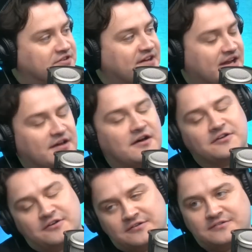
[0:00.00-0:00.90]

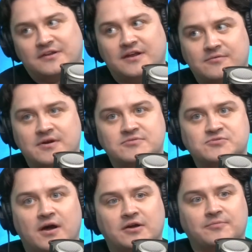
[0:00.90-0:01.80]
Italiano. He was
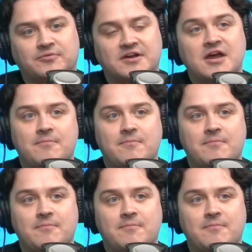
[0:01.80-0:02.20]
quite a good player.